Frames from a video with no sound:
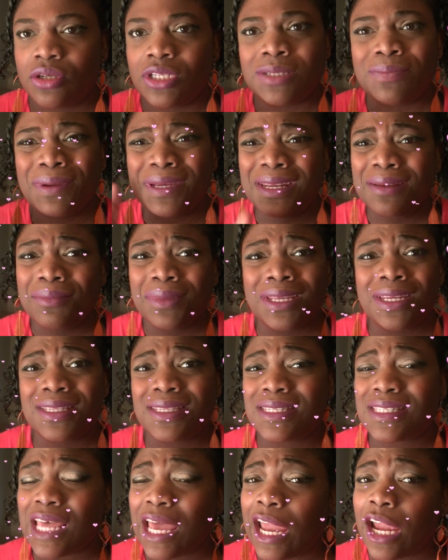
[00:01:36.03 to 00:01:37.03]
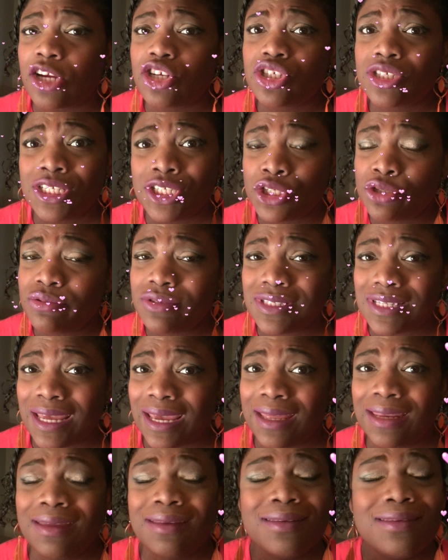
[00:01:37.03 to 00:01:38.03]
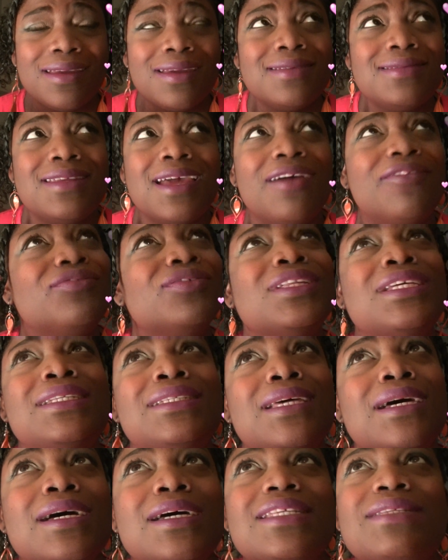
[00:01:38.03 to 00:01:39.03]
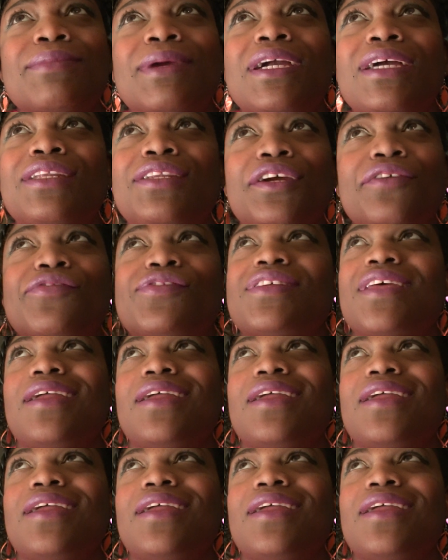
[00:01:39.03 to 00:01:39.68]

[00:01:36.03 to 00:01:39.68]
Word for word: It's been a minute since I actually used that, and it definitely does make a difference.